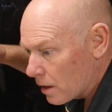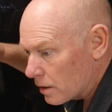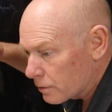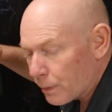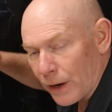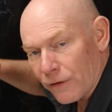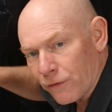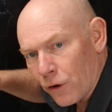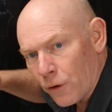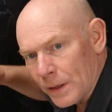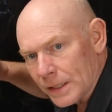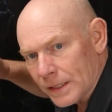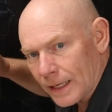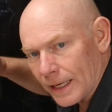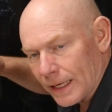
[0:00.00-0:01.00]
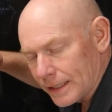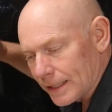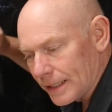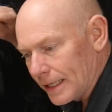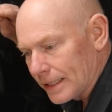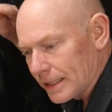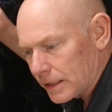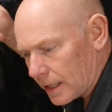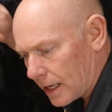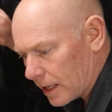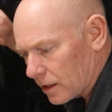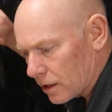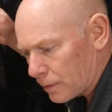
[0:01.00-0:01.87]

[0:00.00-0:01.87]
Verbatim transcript: spray foam insulation inside